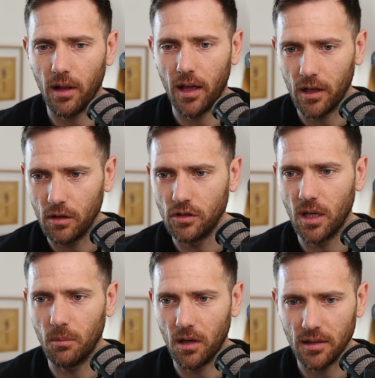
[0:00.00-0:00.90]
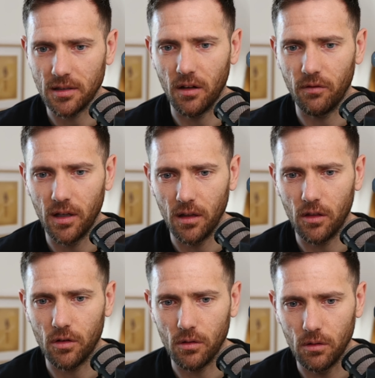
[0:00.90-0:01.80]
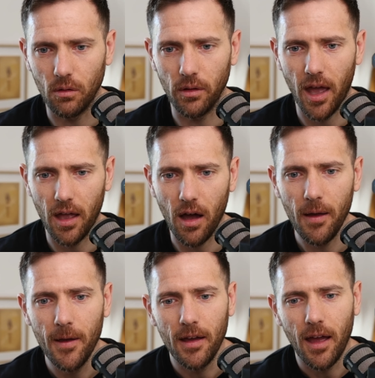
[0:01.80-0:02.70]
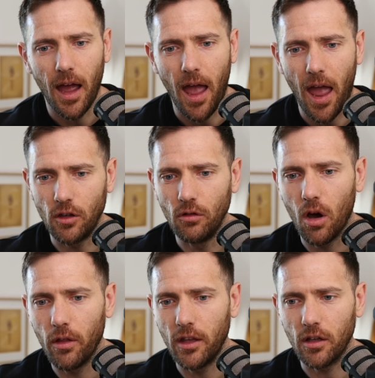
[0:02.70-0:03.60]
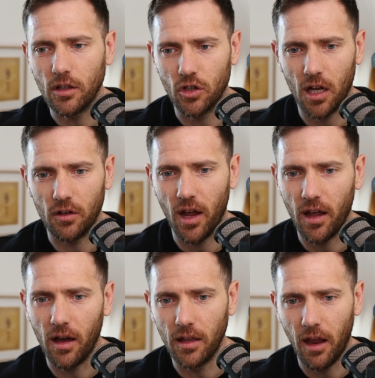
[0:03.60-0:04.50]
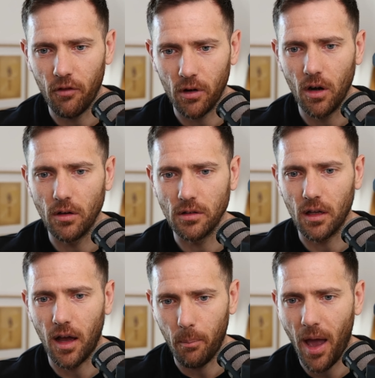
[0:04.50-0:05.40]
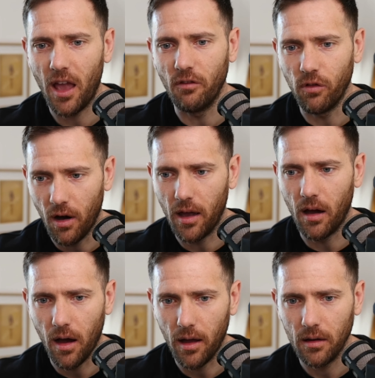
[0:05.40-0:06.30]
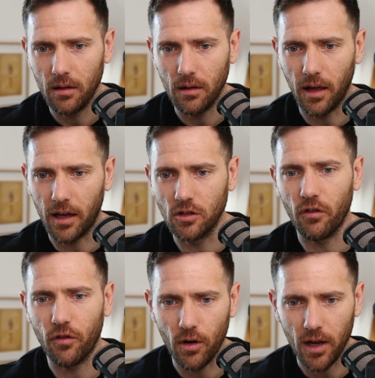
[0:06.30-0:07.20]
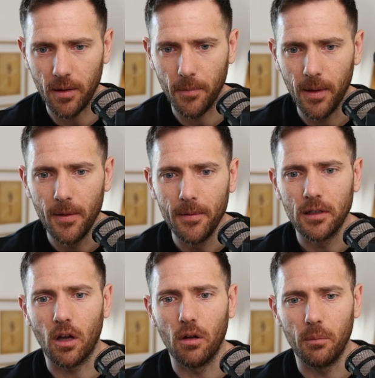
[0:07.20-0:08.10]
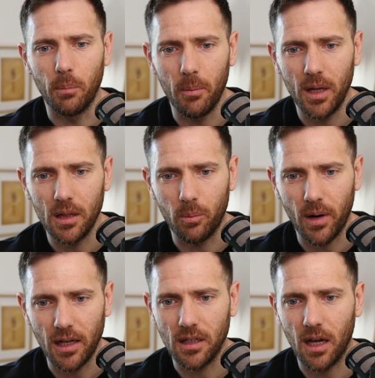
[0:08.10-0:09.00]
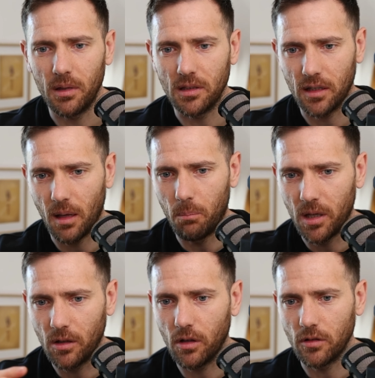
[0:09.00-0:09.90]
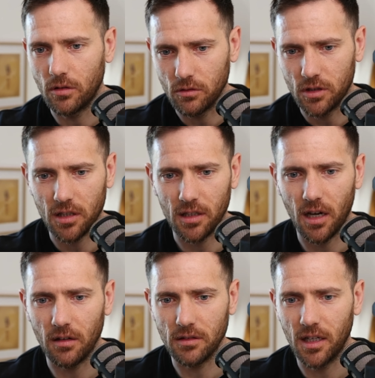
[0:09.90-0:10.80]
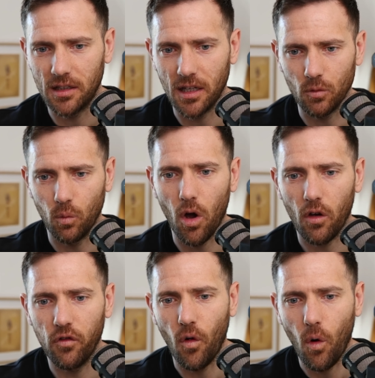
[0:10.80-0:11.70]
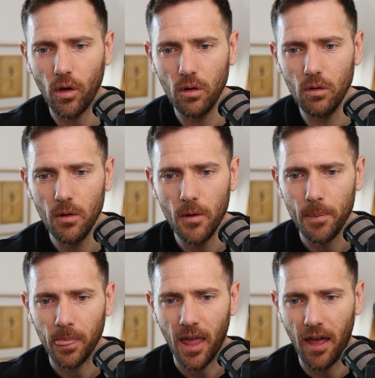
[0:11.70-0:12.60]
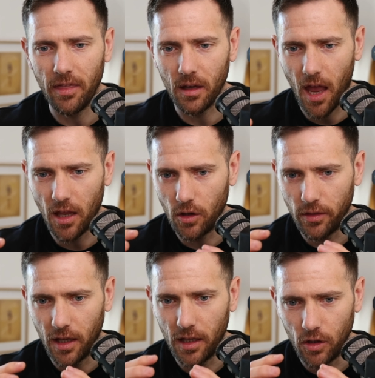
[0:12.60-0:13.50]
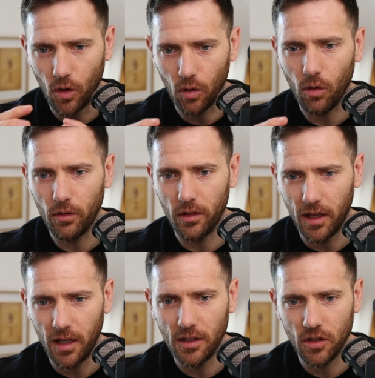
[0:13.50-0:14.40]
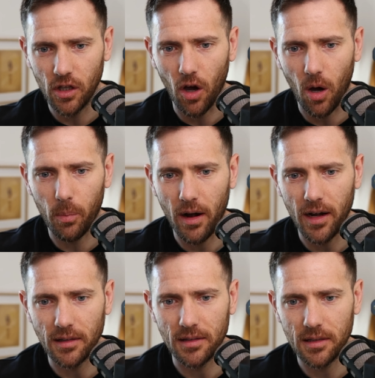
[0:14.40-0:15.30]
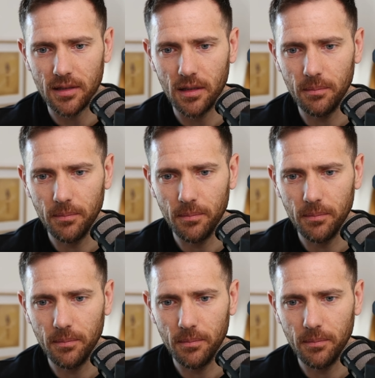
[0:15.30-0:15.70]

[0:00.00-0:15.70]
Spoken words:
the new Gemini stuff through, or the AI, and you know that you can charge for AI, everyone knows I pay for AI. Like it's not free. So by being the browser company, it's like they build all those tools, just like Daryl said, it does work for you. And, it is the operating system.